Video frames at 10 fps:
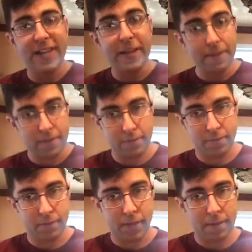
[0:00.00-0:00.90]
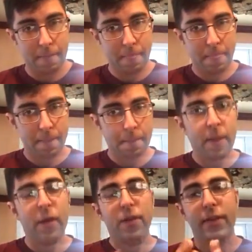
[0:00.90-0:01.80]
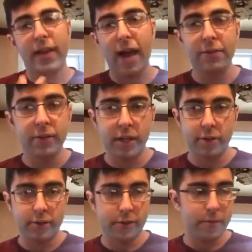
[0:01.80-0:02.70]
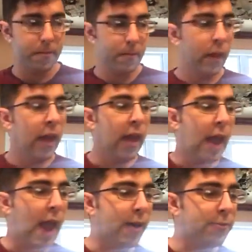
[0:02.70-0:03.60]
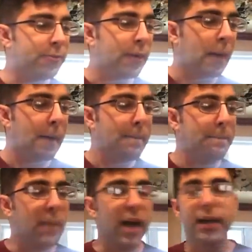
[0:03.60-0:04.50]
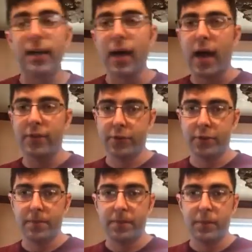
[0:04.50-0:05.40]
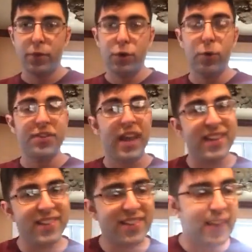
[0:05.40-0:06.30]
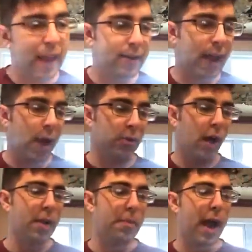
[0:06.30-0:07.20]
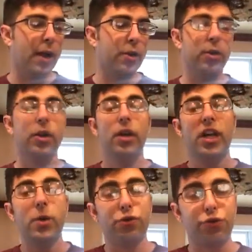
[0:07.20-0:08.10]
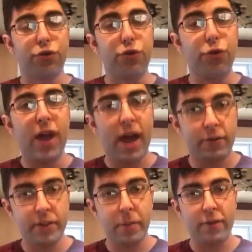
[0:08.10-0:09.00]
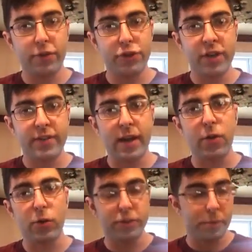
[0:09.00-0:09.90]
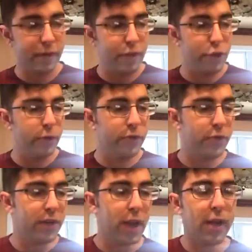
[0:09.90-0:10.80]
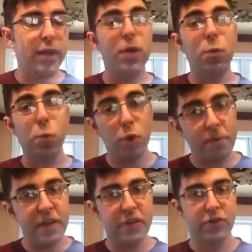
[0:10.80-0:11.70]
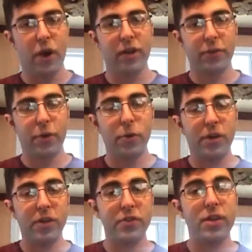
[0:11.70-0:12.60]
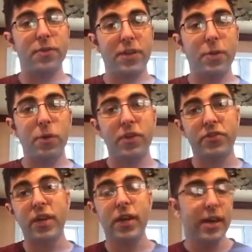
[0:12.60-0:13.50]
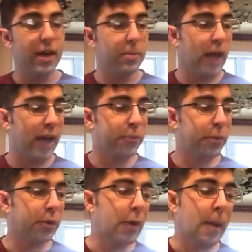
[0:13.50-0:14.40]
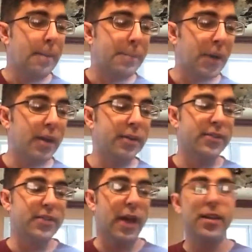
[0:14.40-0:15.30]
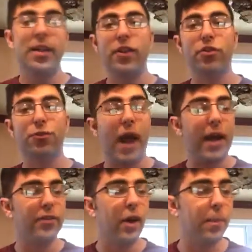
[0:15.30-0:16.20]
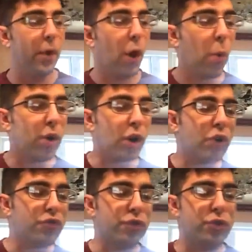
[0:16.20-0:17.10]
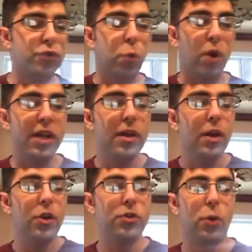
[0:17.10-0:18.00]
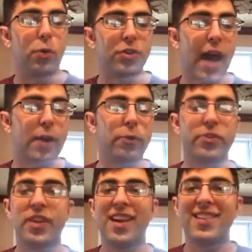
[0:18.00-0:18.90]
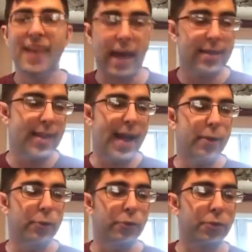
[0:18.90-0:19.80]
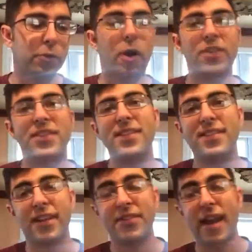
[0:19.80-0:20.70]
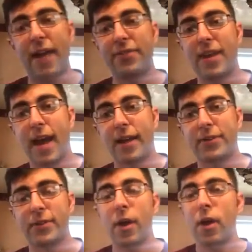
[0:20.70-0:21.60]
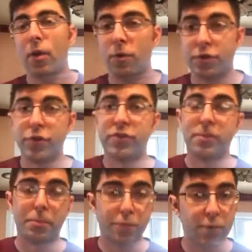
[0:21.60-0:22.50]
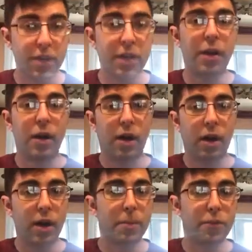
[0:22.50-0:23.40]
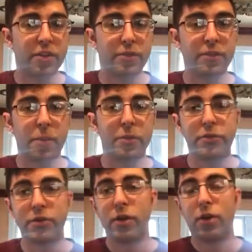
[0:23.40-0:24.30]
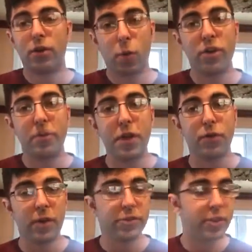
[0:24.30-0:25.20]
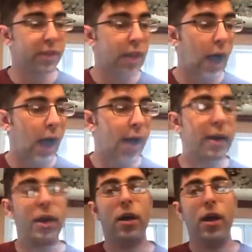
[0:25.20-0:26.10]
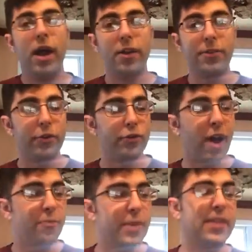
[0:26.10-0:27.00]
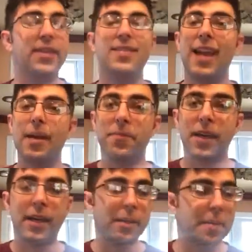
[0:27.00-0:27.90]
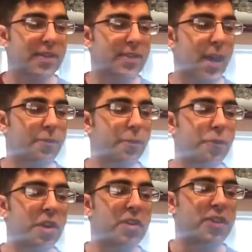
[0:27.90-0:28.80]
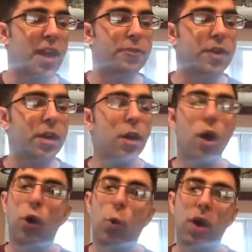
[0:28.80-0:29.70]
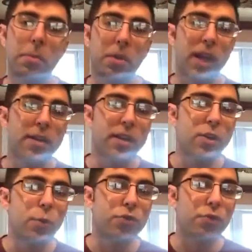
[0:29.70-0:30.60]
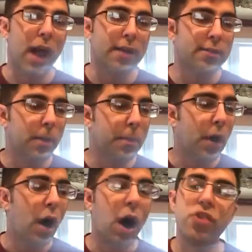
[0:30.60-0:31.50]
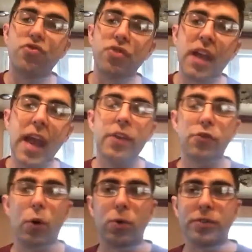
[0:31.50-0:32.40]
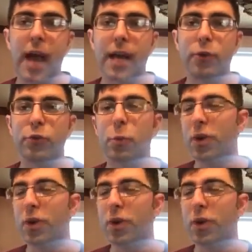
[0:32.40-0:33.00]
Defensively, the Cavaliers have Micah Kaiser, who is a standout linebacker. He was recruited heavily by Virginia Tech, ultimately chose UVA. He would be starting for the Hokies if he was in Blacksburg. But instead, he has racked up 120 total tackles, 10 tackles for loss, and 6.5 sacks, which are some pretty impressive numbers. Going to be a relatively high NFL draft pick. The same thing can be said for free safety Quinn Blanding, who has racked up 108 total tackles.